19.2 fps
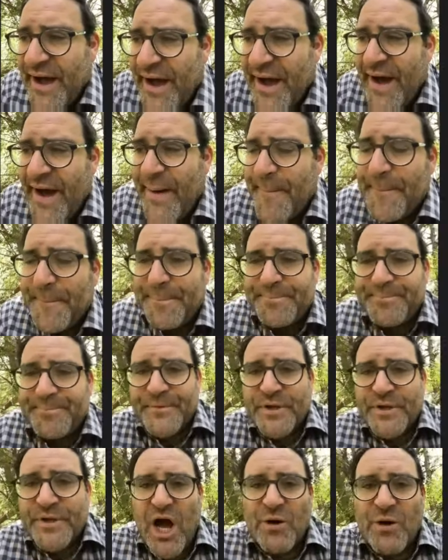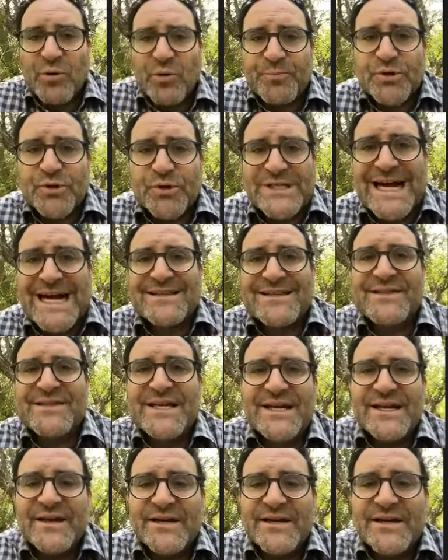um, God will protect
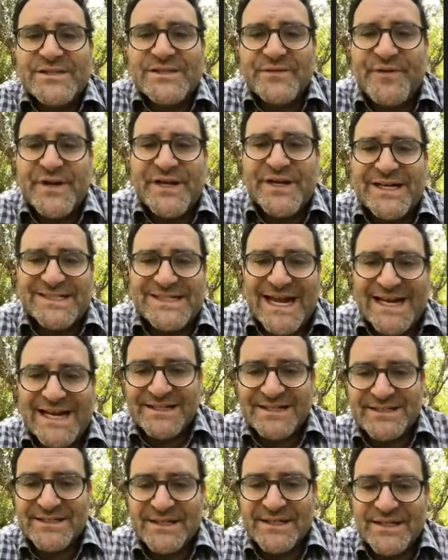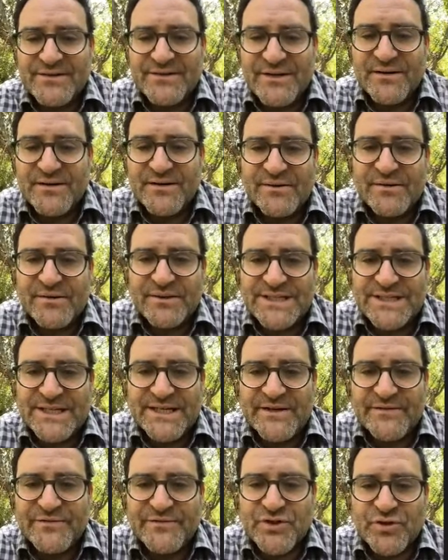the Davidic dynasty, the
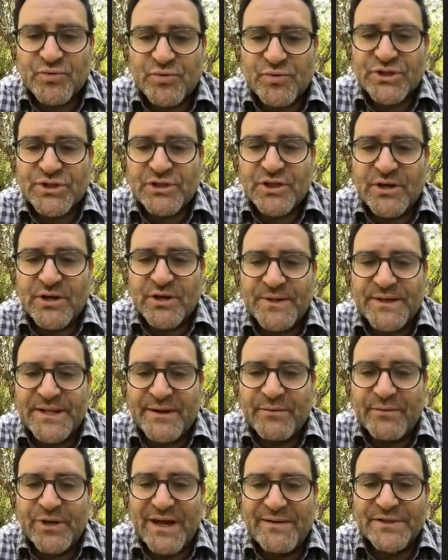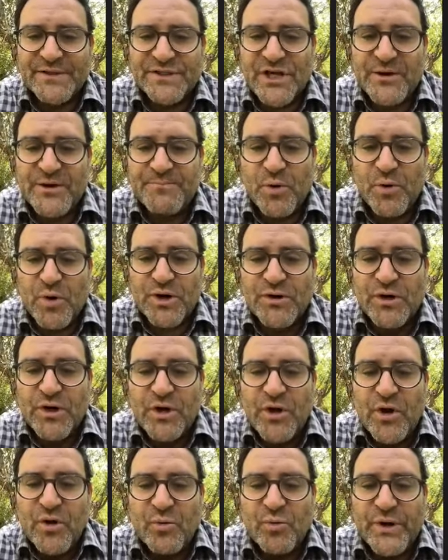city of Jerusalem, and they will have a son born,
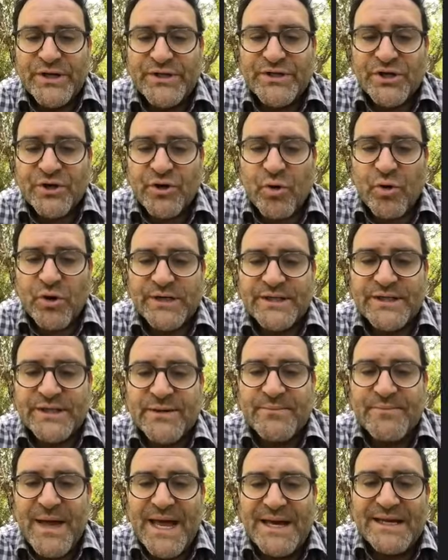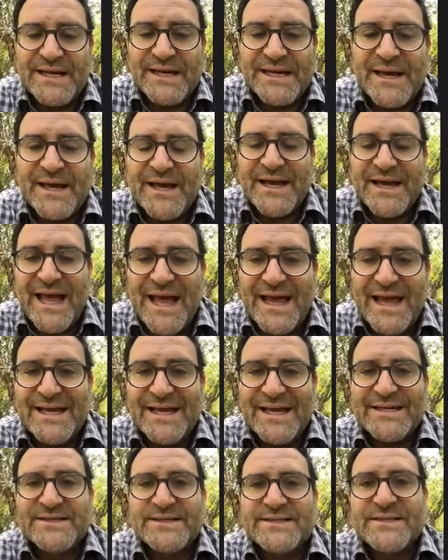which, according to many,
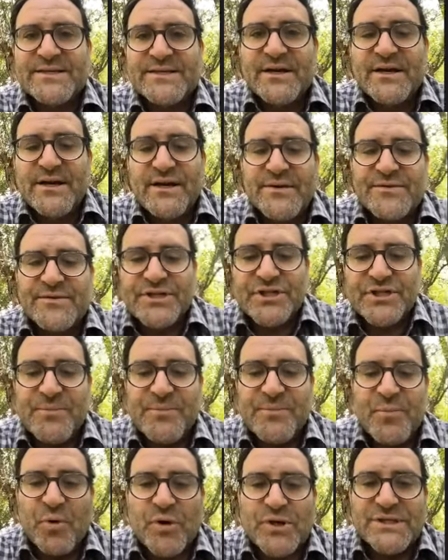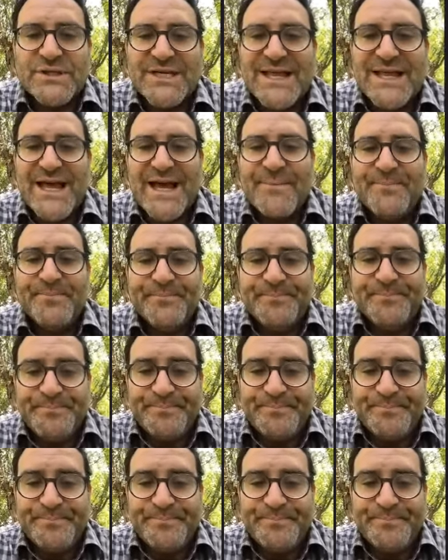is the son born to them